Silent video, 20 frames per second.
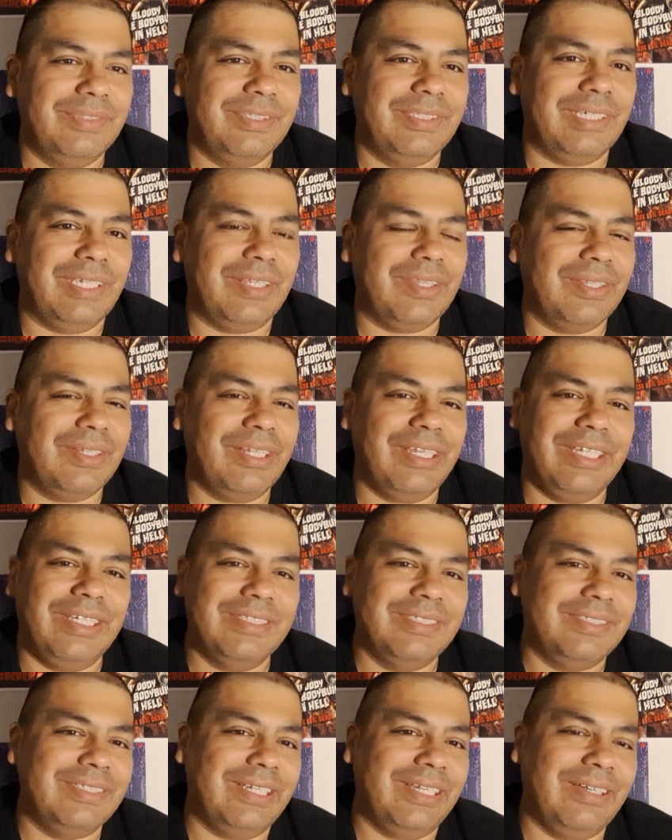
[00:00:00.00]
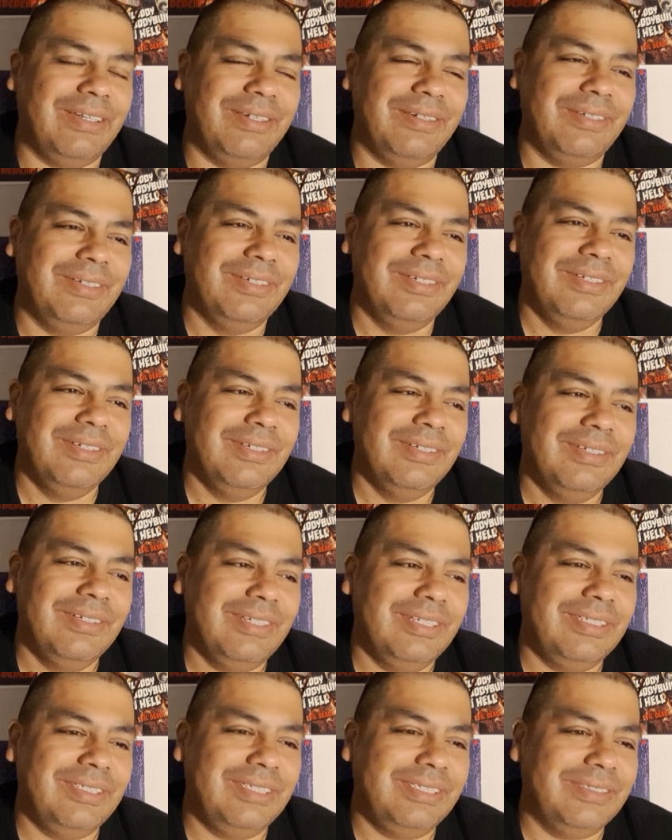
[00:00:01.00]
death-like stare, and
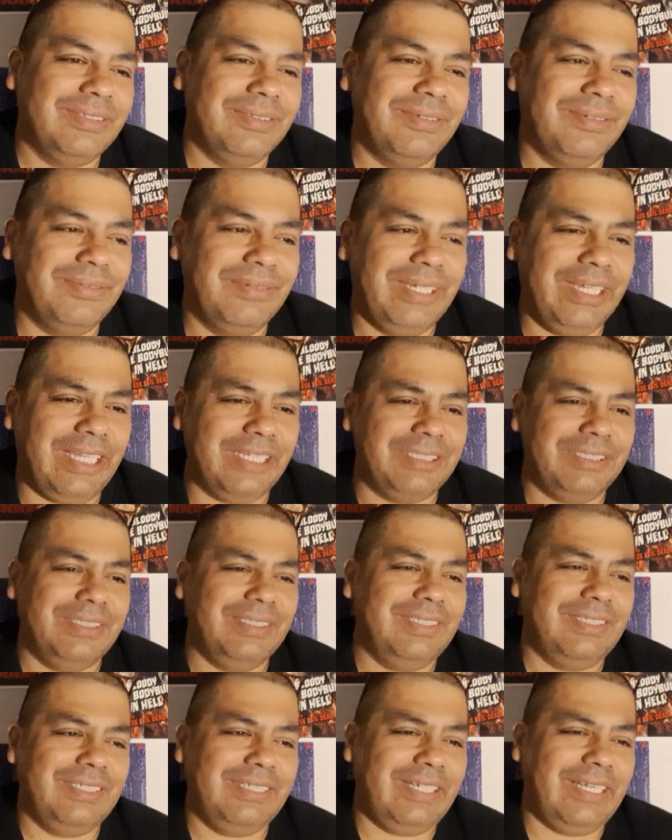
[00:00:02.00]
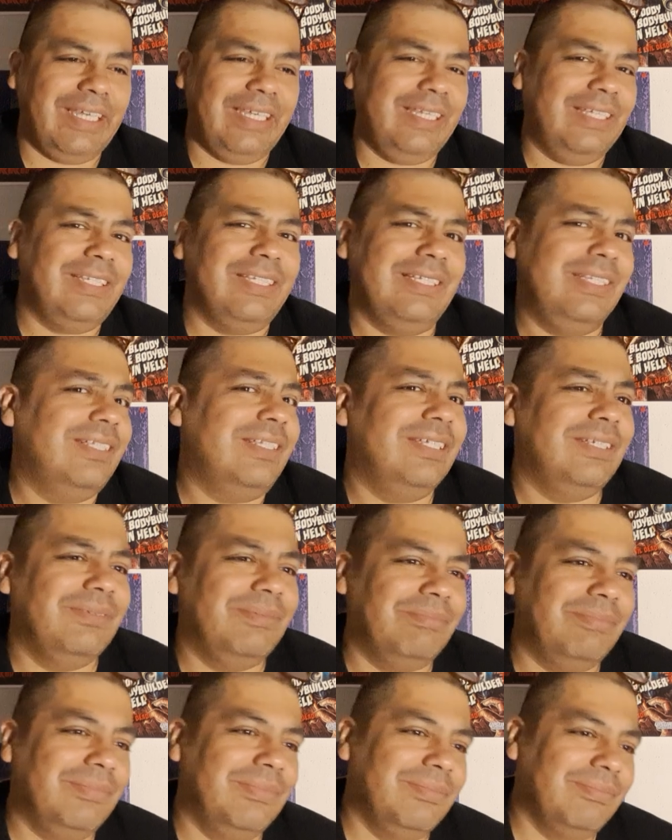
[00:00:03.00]
like, she has no reaction in that. And then
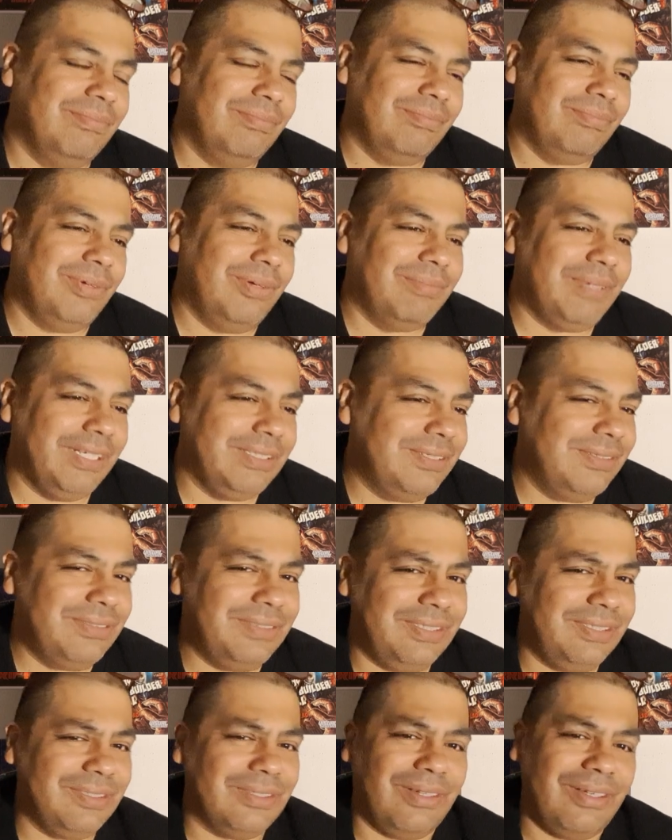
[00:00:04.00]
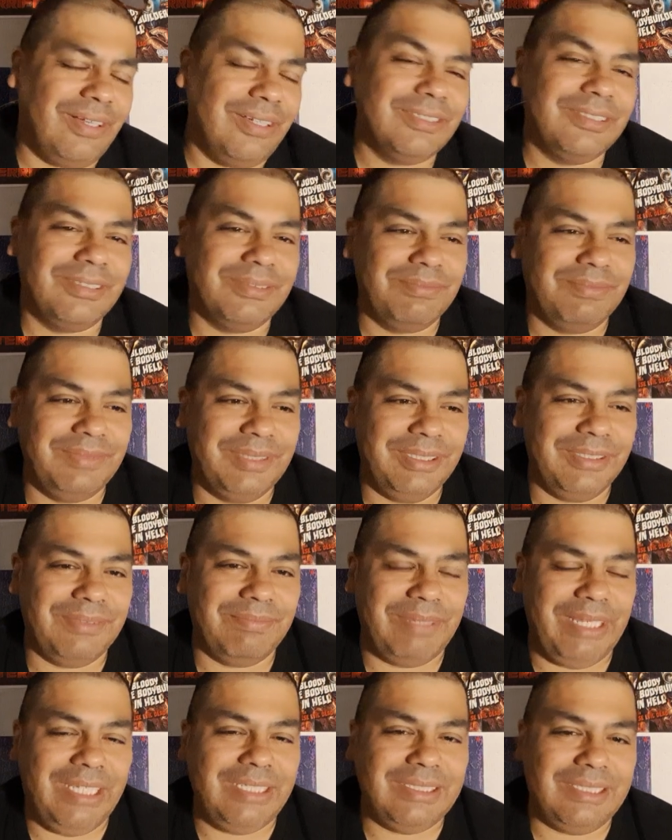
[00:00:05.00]
Prom Night too. She's awesome. She's
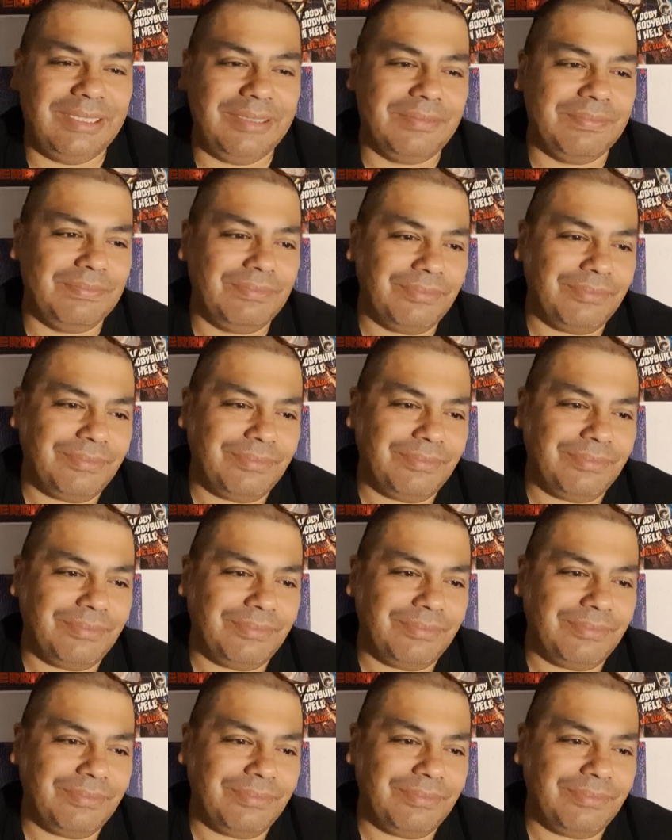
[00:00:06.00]
amazing.